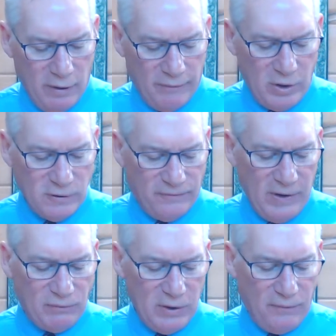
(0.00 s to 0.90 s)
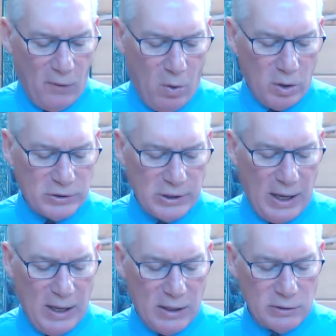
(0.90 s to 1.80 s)
Verse 54
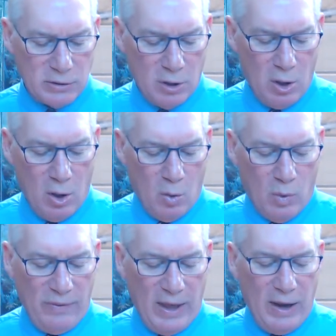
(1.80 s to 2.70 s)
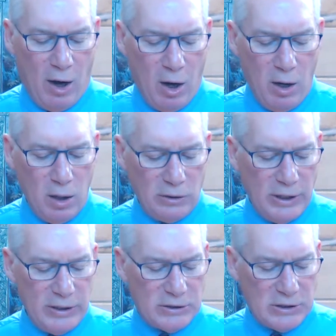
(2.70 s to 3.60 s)
says, When they heard
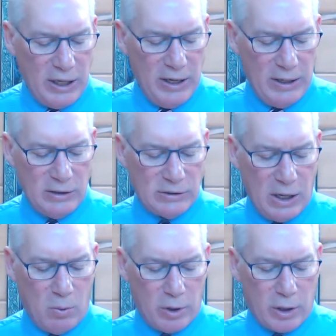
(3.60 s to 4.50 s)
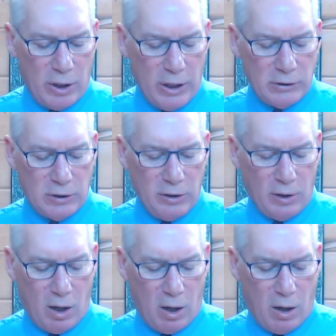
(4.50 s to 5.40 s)
these things, they were cut to
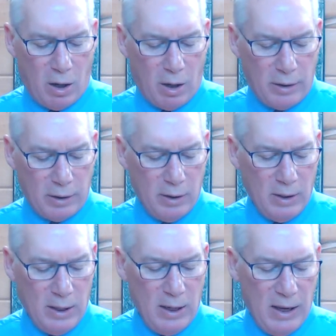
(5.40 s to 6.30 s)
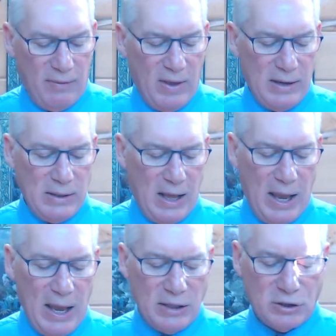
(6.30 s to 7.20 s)
the heart, and they
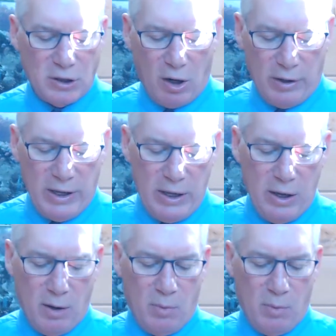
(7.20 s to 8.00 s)
gnashed on him